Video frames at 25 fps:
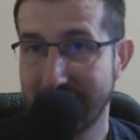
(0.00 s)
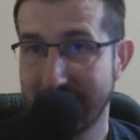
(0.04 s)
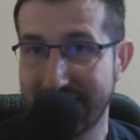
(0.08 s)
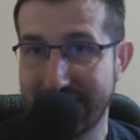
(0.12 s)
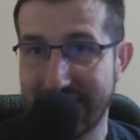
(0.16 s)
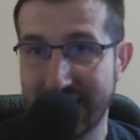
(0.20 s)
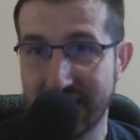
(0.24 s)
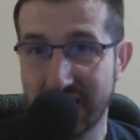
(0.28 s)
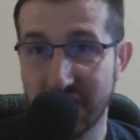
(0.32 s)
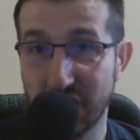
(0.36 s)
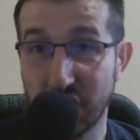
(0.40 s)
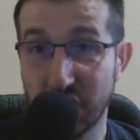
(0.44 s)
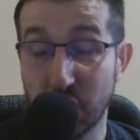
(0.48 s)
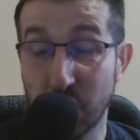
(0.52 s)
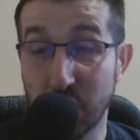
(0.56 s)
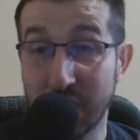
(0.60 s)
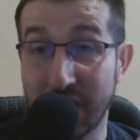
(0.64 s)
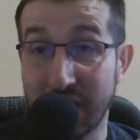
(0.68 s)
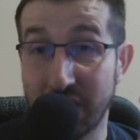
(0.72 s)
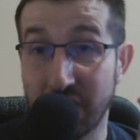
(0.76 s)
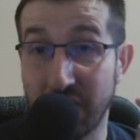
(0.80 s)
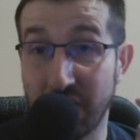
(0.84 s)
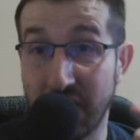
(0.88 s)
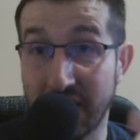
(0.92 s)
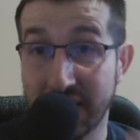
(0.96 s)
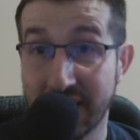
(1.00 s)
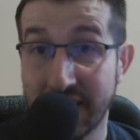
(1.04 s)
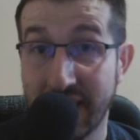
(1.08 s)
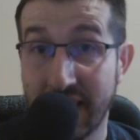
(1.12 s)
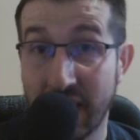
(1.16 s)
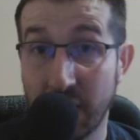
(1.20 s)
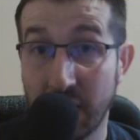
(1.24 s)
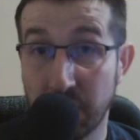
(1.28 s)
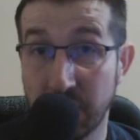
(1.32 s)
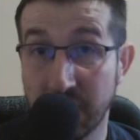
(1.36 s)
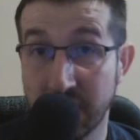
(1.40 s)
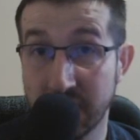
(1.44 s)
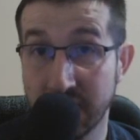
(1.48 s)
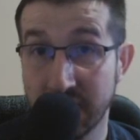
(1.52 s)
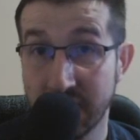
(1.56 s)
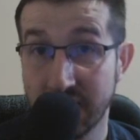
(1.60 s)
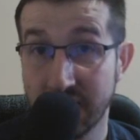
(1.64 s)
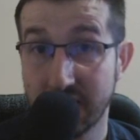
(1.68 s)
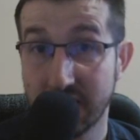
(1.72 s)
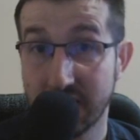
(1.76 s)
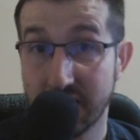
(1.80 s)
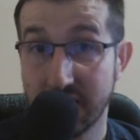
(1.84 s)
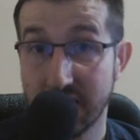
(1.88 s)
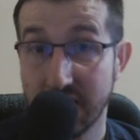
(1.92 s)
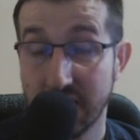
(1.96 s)
That should have not happened,
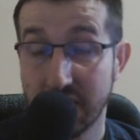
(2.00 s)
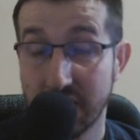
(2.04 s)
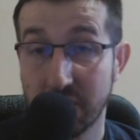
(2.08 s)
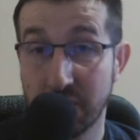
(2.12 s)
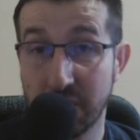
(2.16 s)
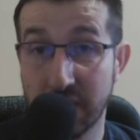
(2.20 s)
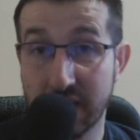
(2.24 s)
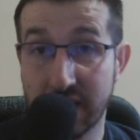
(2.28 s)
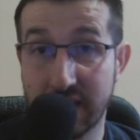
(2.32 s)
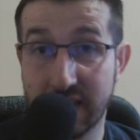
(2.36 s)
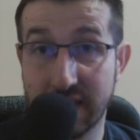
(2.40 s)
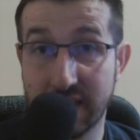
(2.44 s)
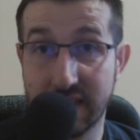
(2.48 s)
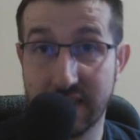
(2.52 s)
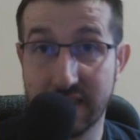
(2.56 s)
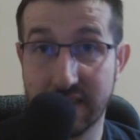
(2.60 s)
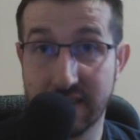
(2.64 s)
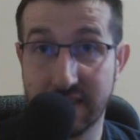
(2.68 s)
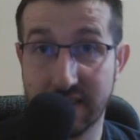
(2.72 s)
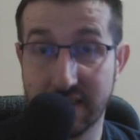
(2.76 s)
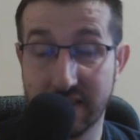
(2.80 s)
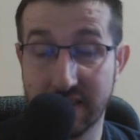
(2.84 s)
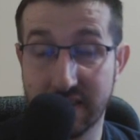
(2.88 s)
because